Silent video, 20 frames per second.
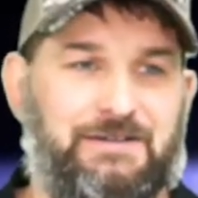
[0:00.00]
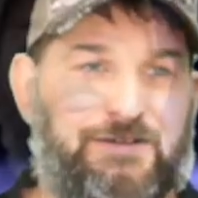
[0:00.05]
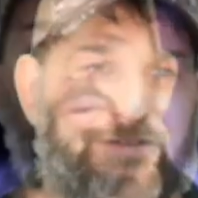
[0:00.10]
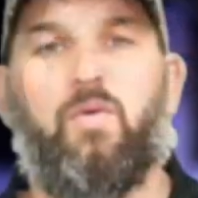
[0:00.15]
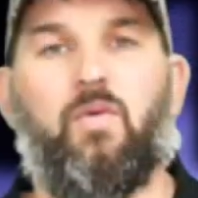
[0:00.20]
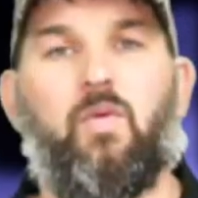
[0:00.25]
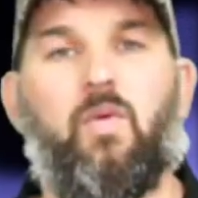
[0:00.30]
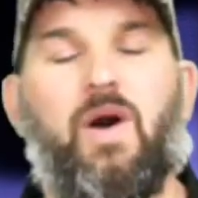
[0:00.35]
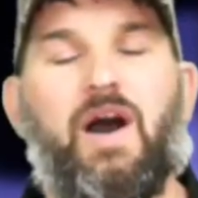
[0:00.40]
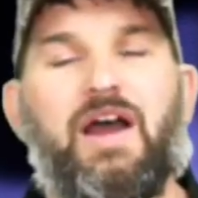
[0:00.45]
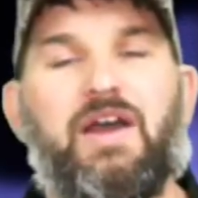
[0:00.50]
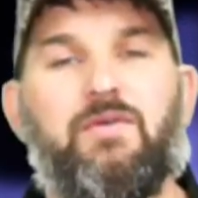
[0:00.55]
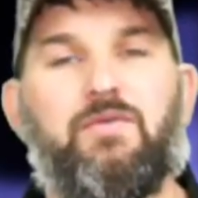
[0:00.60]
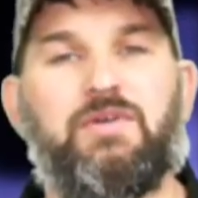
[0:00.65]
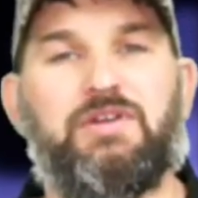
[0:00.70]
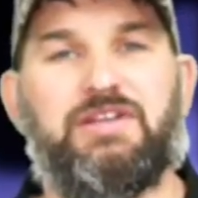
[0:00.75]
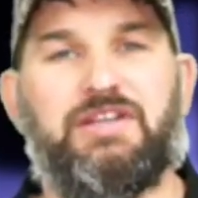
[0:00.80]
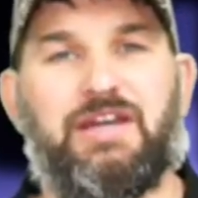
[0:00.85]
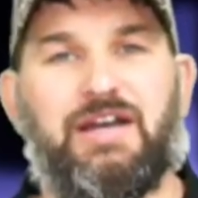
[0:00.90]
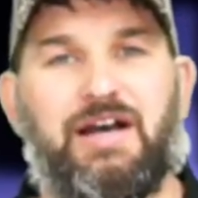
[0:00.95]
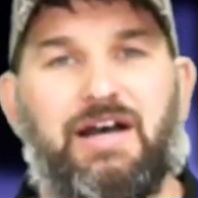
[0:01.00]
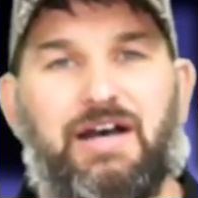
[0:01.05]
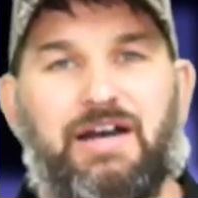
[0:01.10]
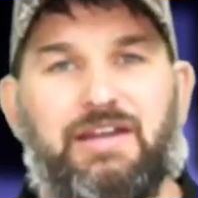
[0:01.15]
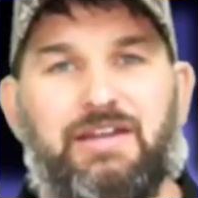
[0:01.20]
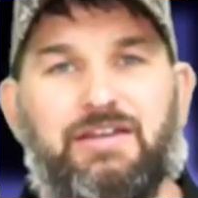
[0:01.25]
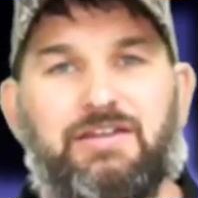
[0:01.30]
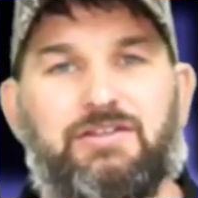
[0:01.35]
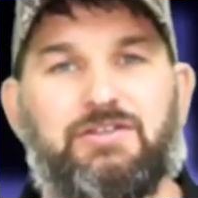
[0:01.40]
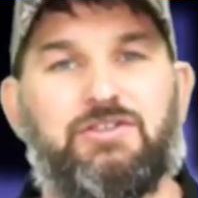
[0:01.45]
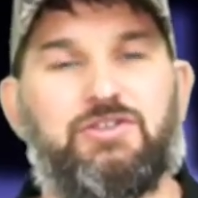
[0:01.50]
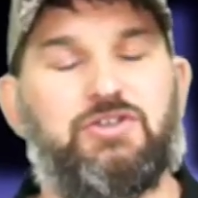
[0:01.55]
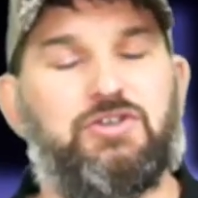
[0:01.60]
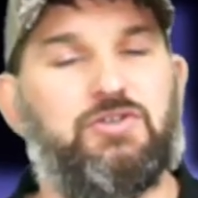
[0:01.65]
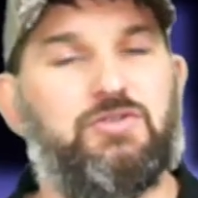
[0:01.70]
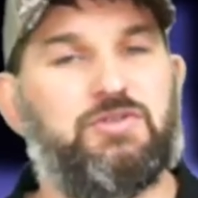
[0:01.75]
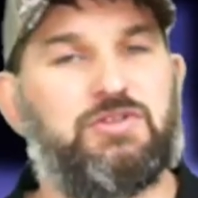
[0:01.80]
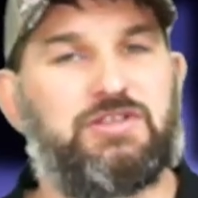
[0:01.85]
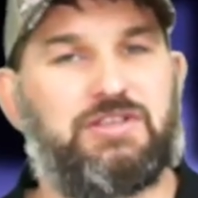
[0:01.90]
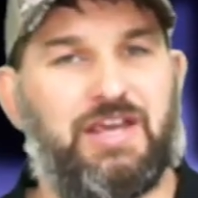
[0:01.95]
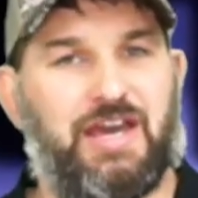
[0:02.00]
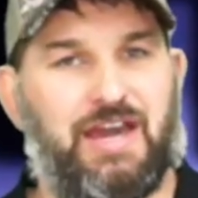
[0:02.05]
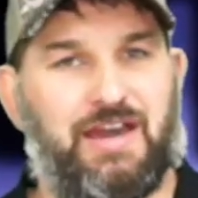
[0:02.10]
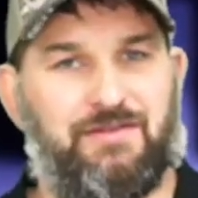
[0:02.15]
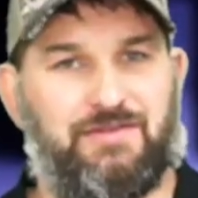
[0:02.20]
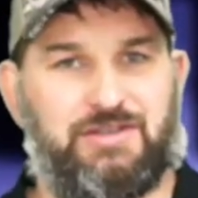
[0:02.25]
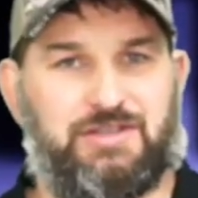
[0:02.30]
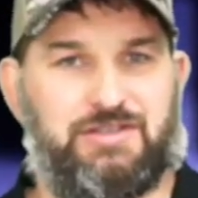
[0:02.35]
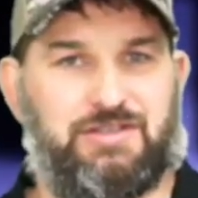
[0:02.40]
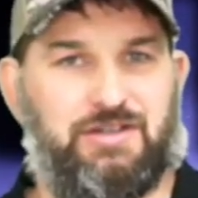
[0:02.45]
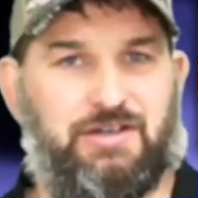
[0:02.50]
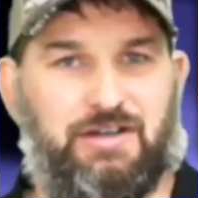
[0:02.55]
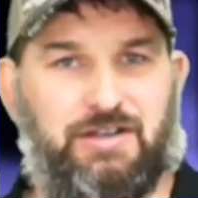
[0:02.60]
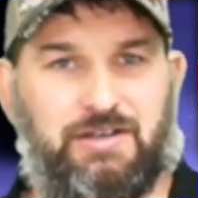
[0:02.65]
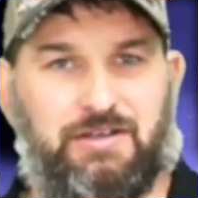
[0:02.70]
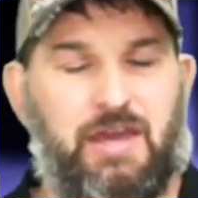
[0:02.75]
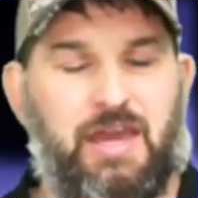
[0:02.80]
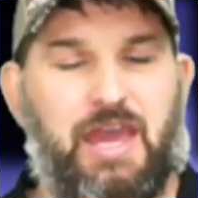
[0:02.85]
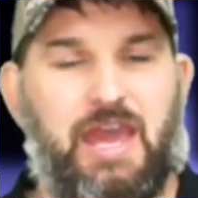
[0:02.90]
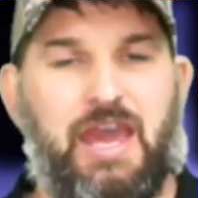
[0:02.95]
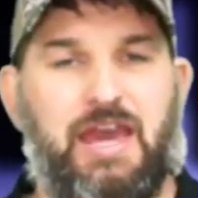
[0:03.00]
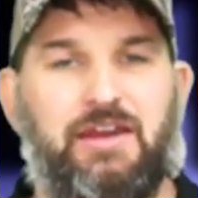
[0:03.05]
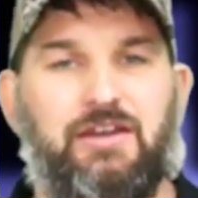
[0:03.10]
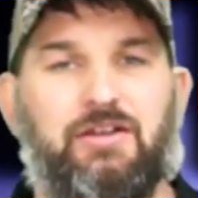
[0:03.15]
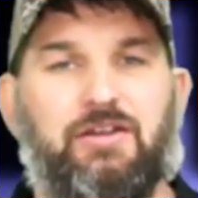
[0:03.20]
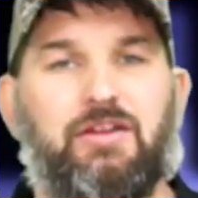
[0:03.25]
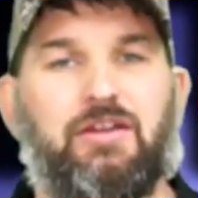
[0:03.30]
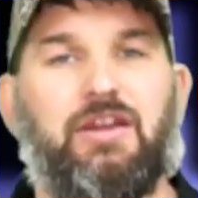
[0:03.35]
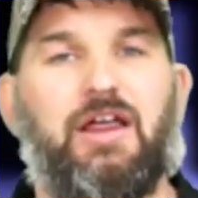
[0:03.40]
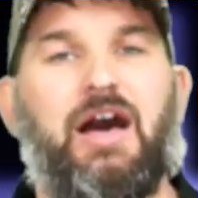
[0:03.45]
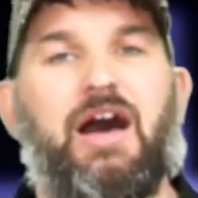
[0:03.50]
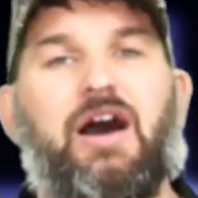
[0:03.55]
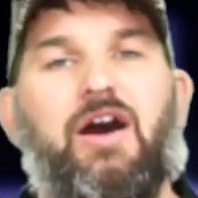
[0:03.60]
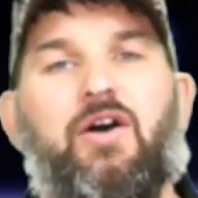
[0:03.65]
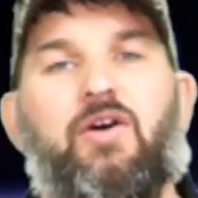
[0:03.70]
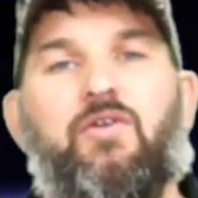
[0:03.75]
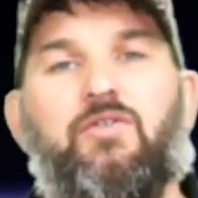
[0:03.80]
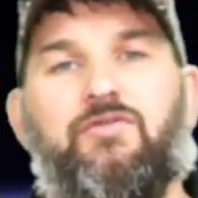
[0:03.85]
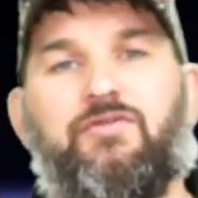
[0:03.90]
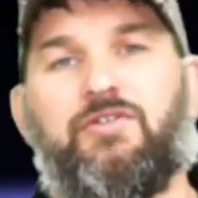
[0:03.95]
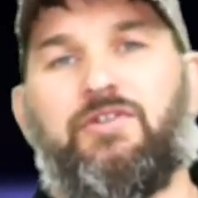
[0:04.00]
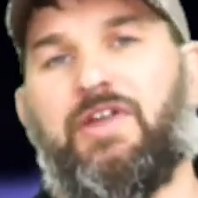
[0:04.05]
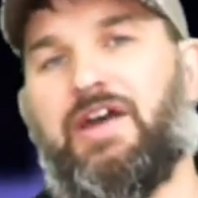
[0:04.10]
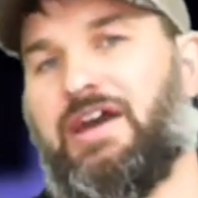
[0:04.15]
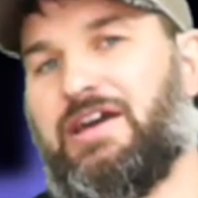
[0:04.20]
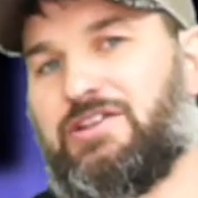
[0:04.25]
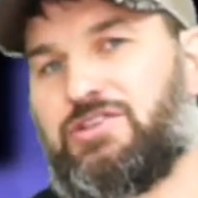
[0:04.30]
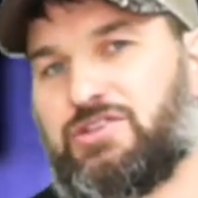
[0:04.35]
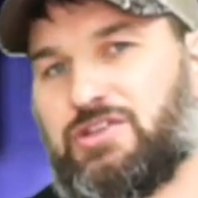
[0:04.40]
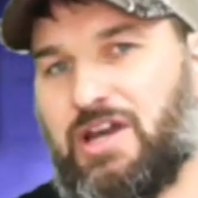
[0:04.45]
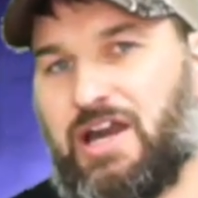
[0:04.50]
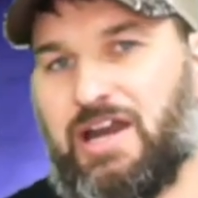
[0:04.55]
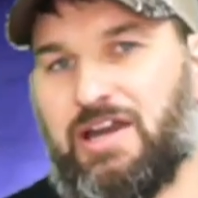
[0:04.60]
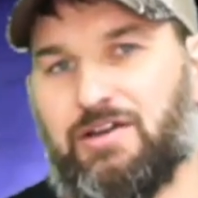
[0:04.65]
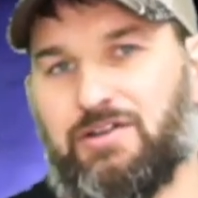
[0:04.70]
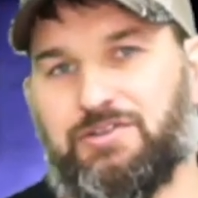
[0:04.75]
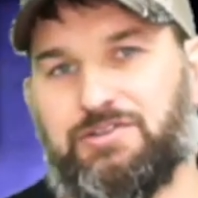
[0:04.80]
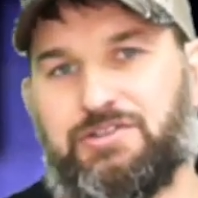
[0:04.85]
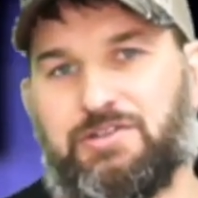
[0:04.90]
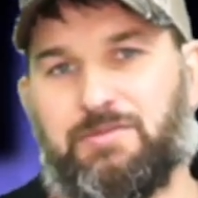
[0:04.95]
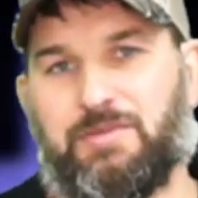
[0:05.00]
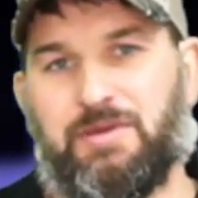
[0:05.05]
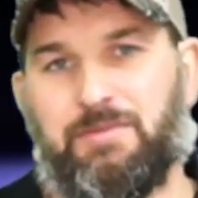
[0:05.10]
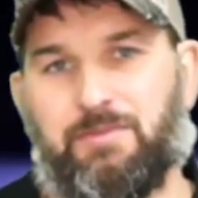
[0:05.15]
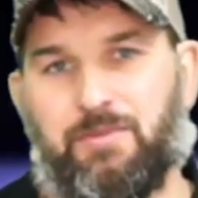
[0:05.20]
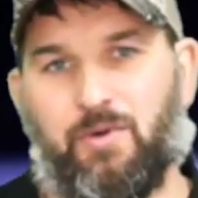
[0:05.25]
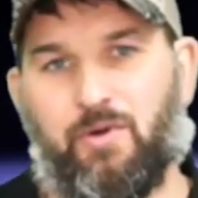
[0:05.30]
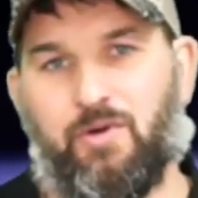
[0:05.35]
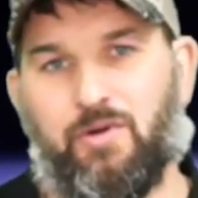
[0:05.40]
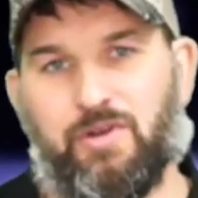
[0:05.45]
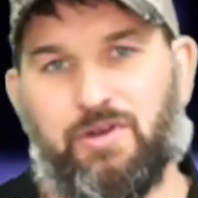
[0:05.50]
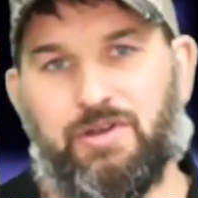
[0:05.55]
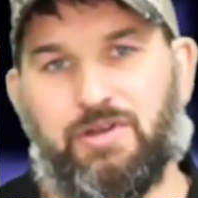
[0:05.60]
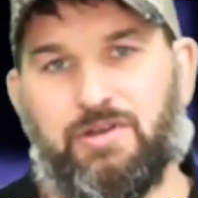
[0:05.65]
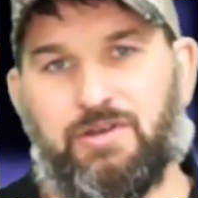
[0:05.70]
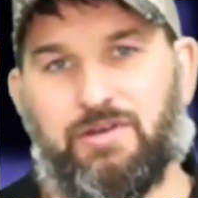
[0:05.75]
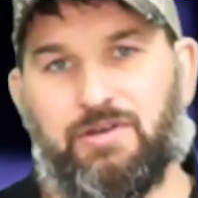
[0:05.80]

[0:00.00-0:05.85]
Why would God choose to have a son and allow for that child to be born